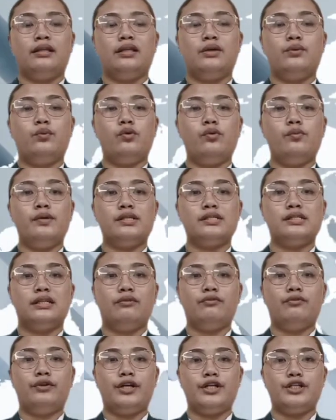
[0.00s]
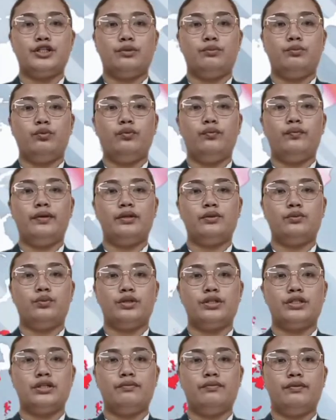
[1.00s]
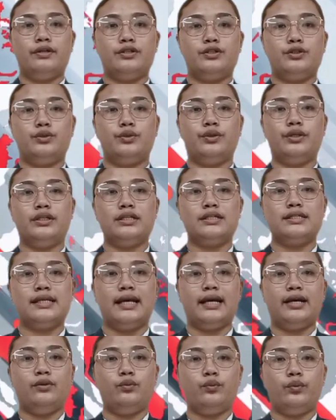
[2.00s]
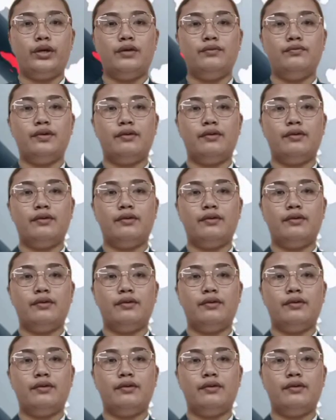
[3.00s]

The women's liberation movement, which emerged during the second wave,